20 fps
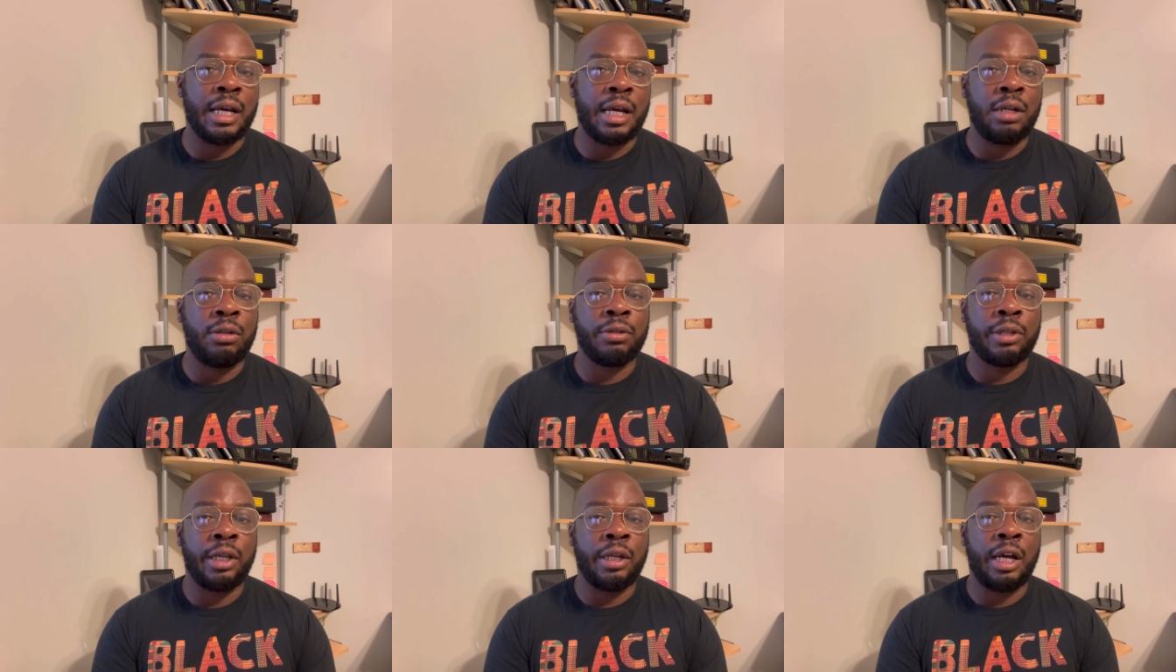I
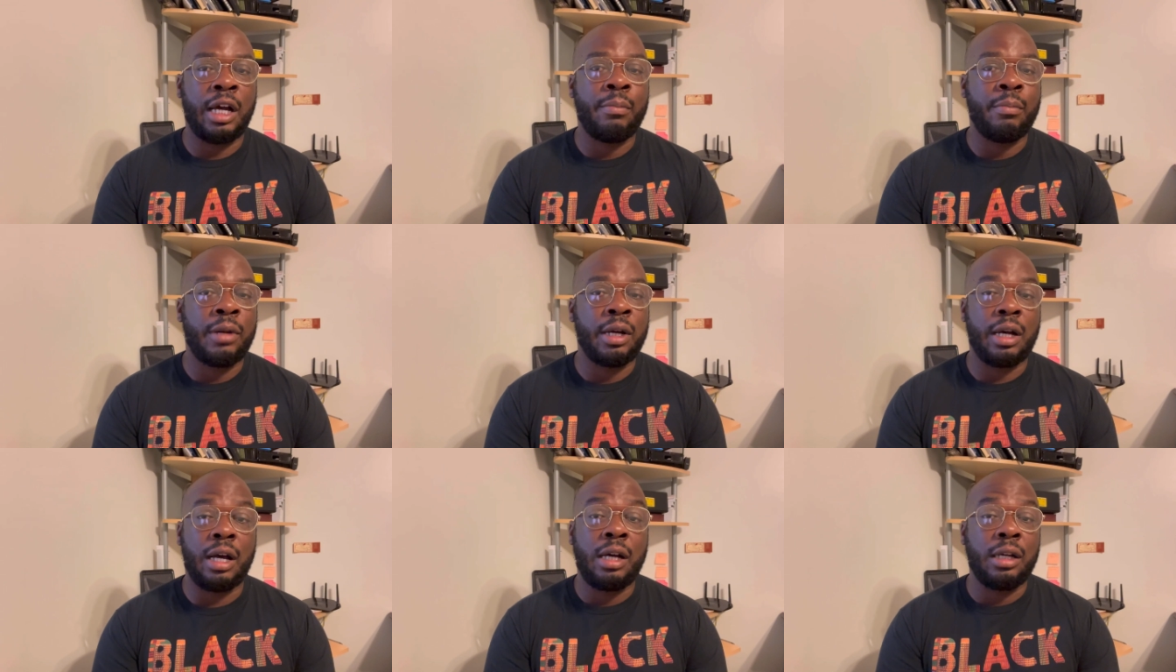don't care how
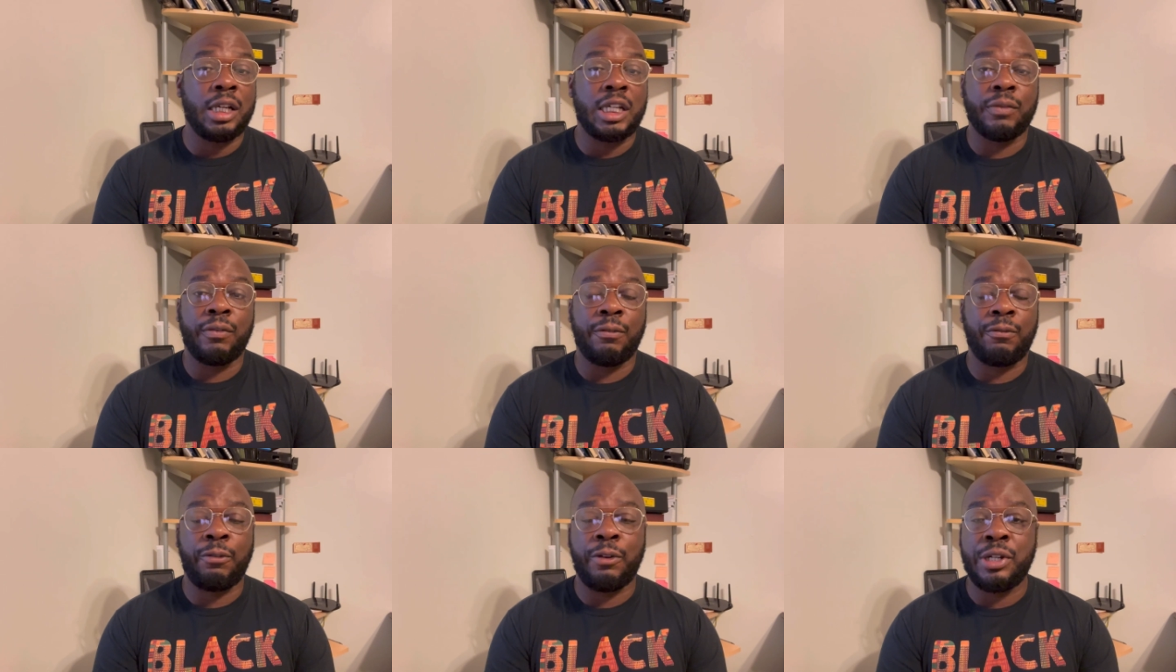how
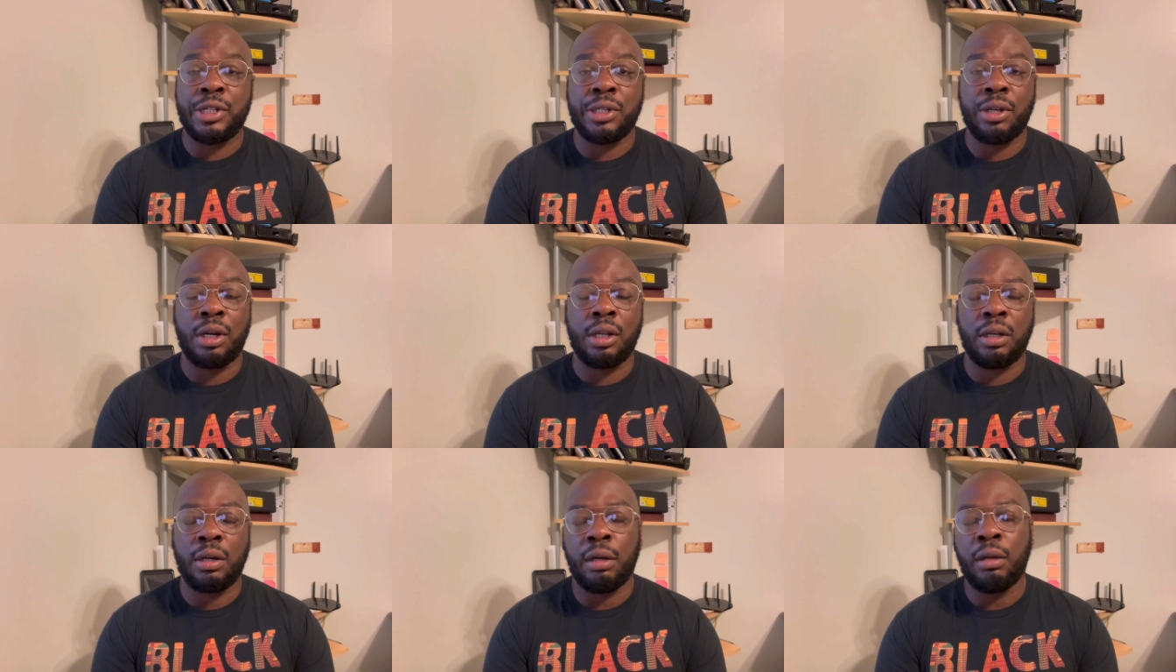good of friends
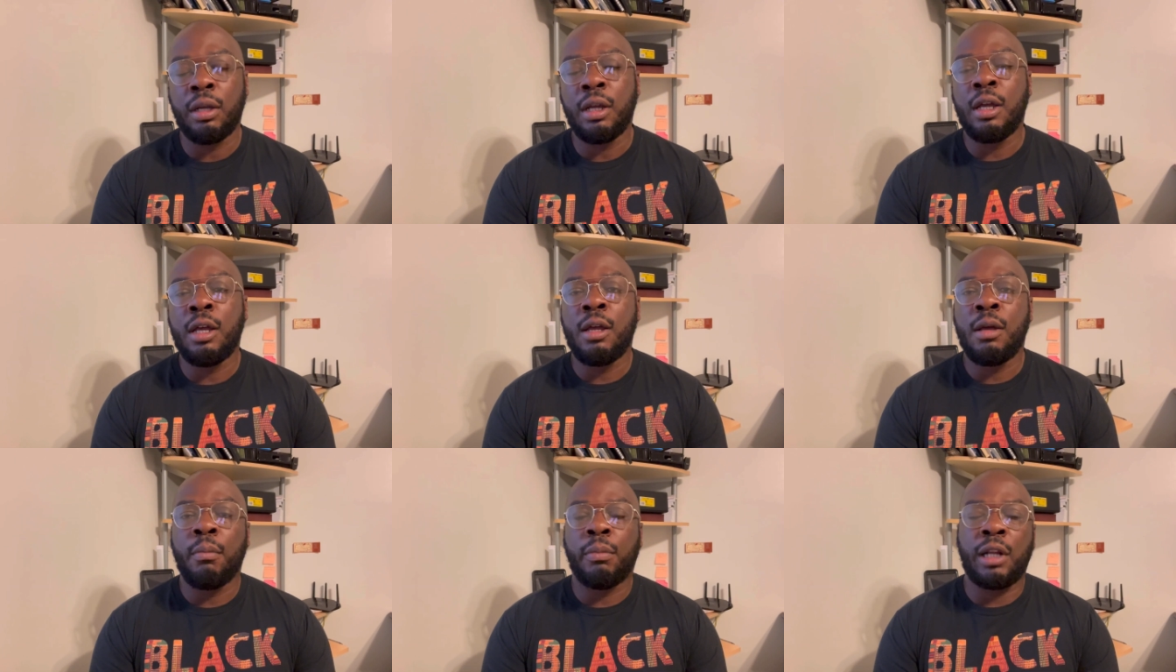y'all are,
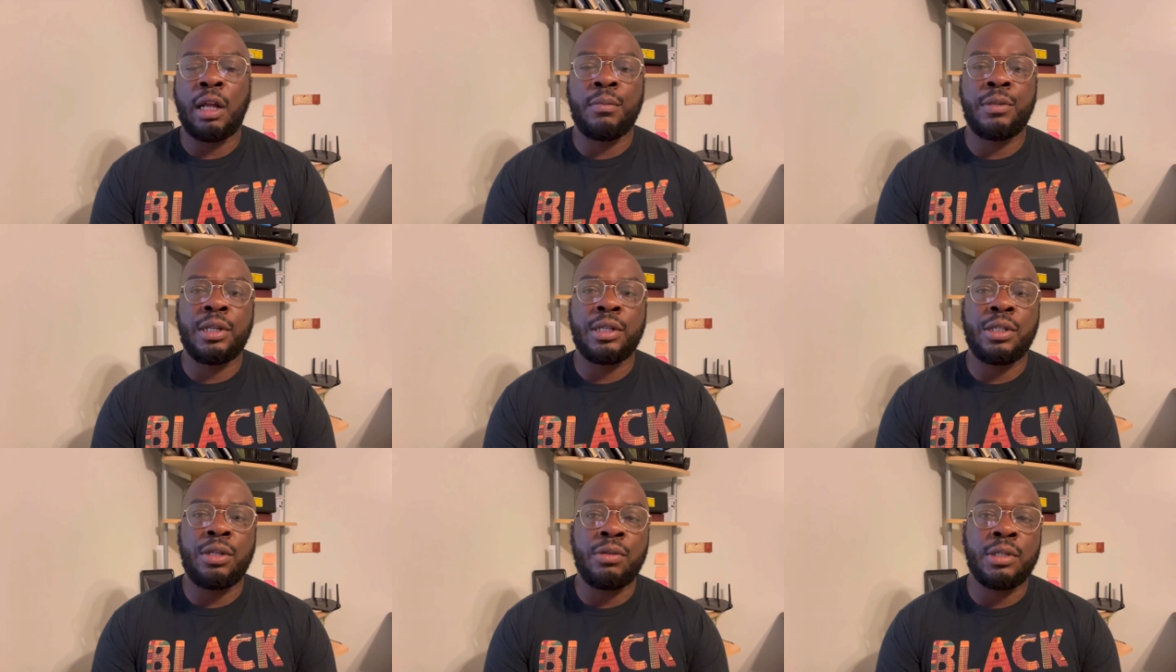but I'm
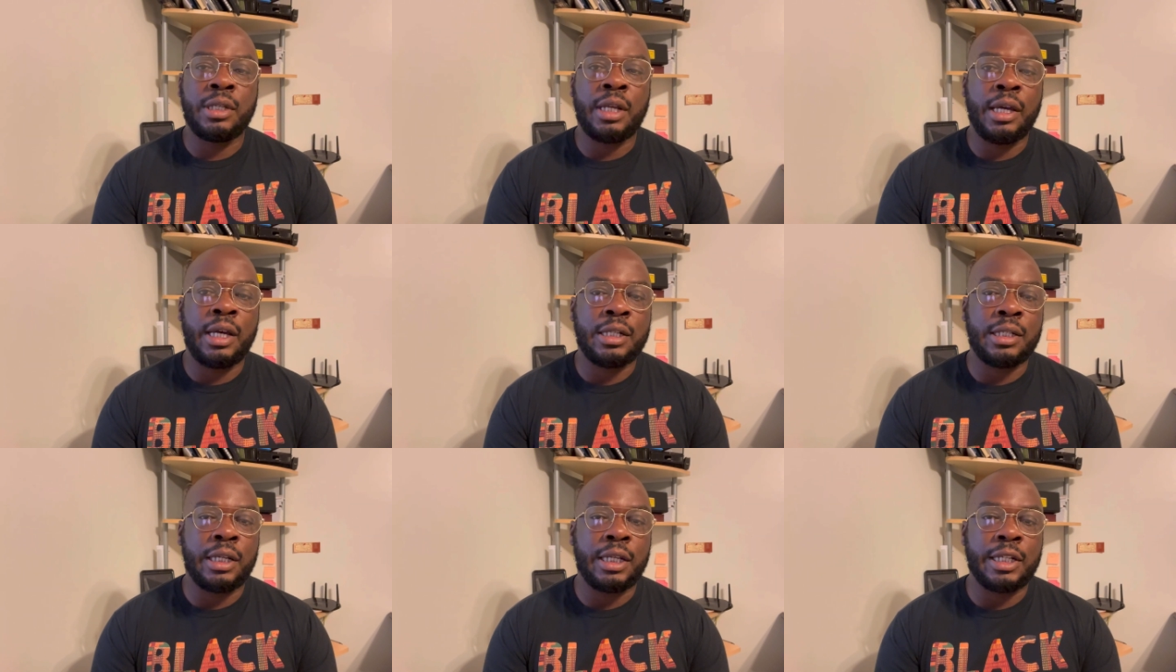just using
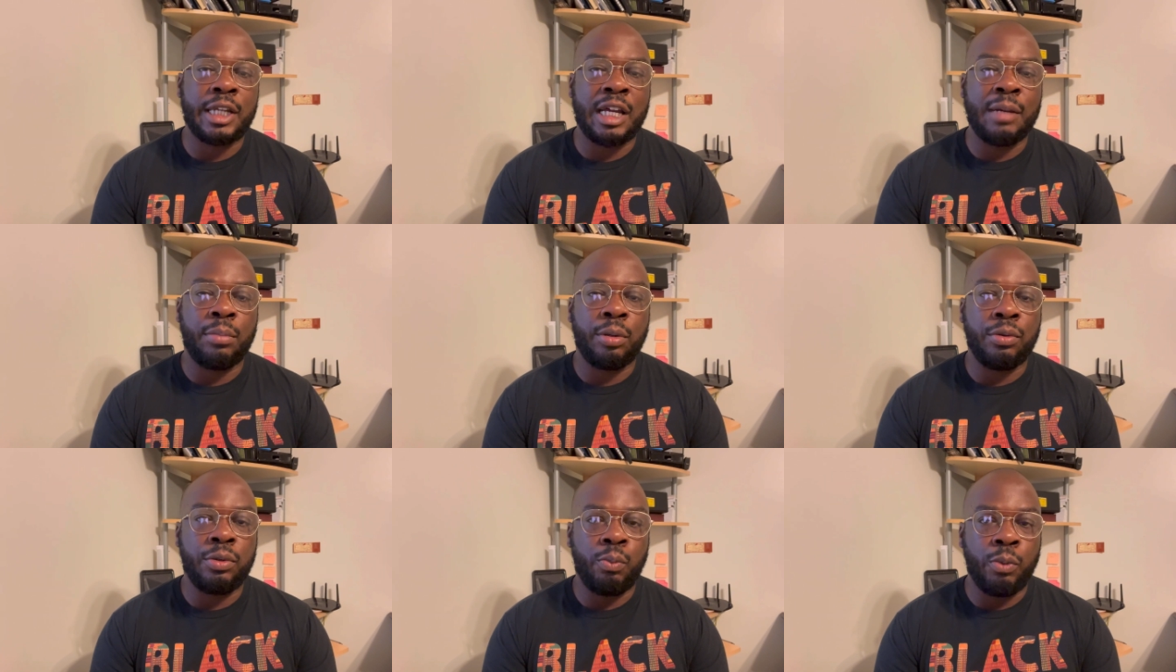that as an
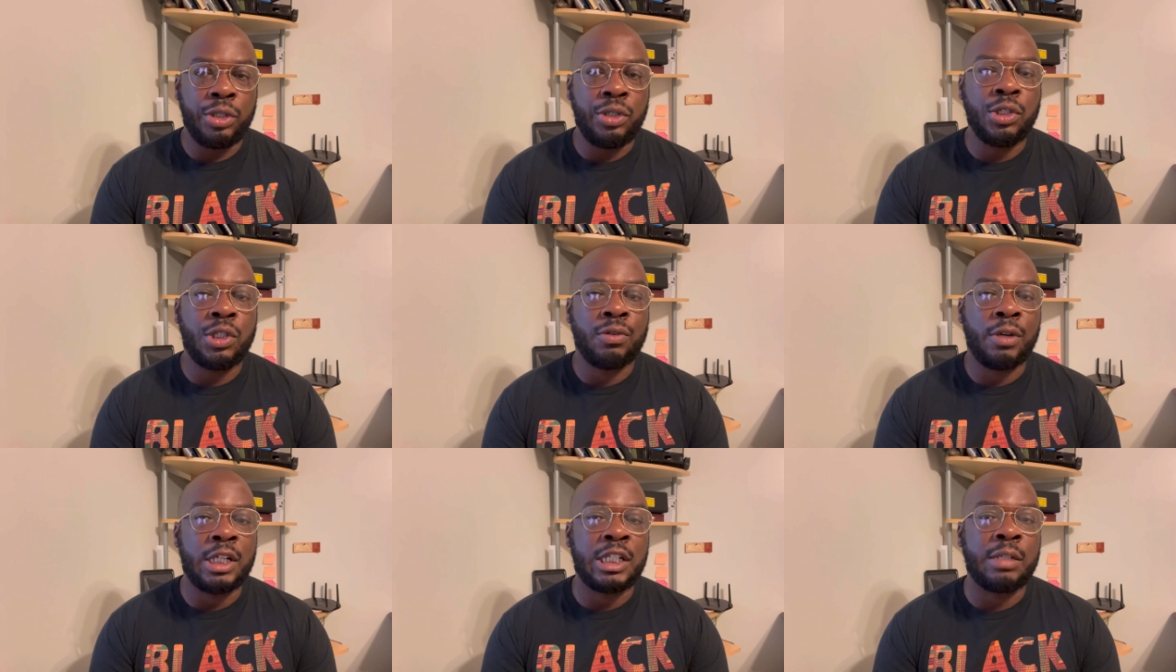example. Would you
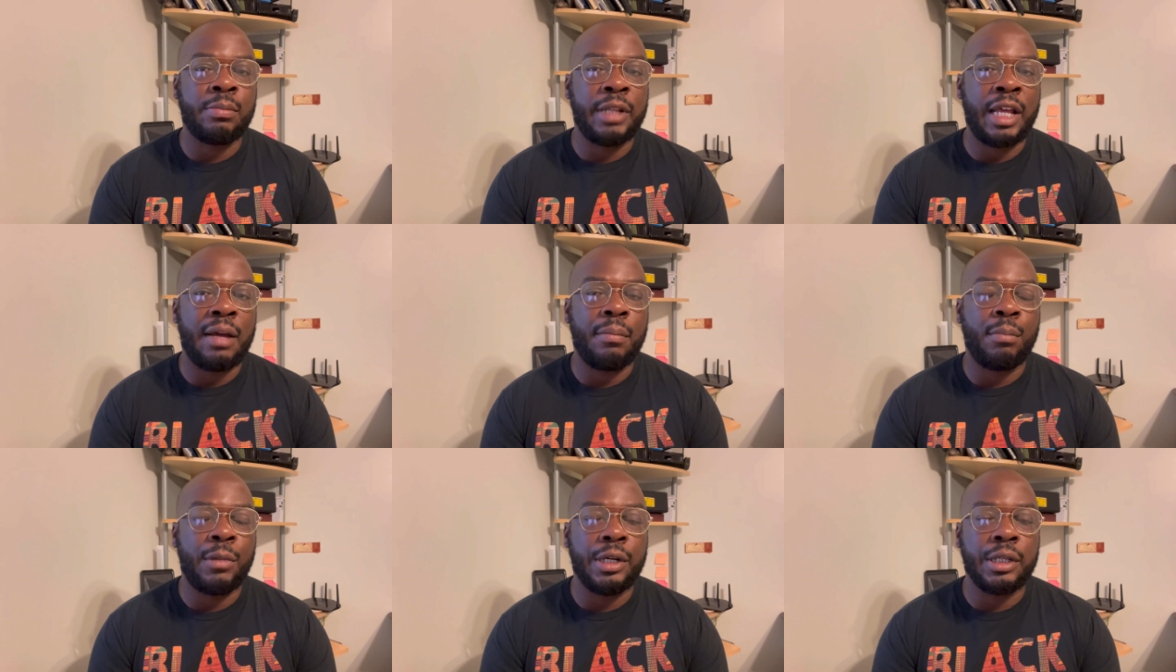trust him
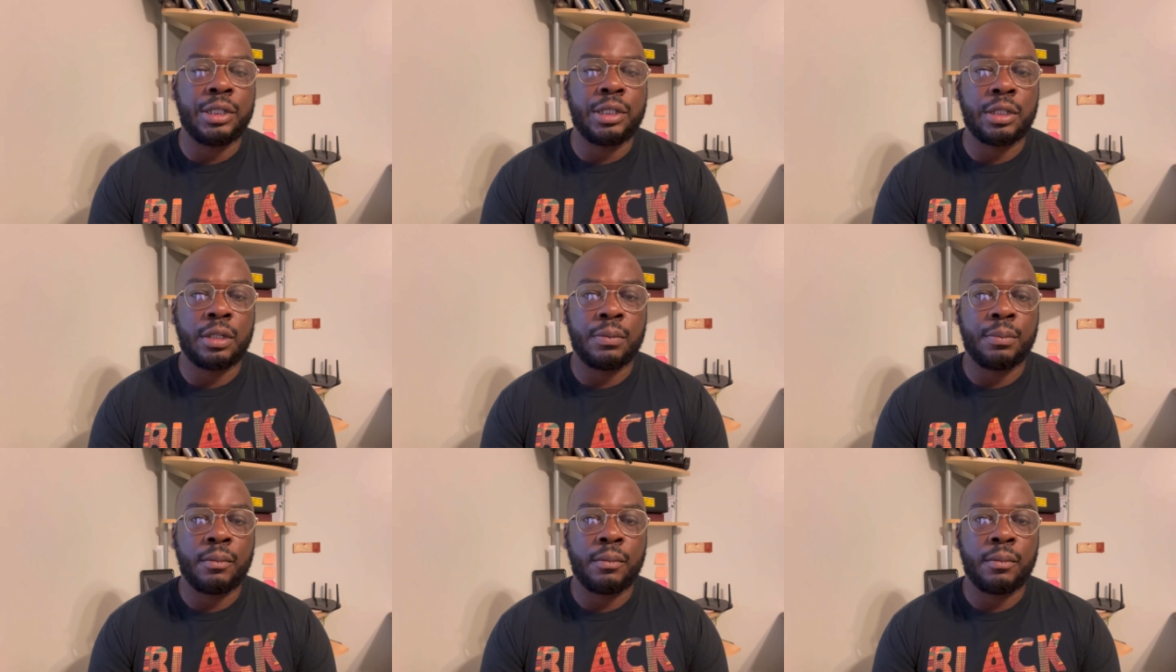that much?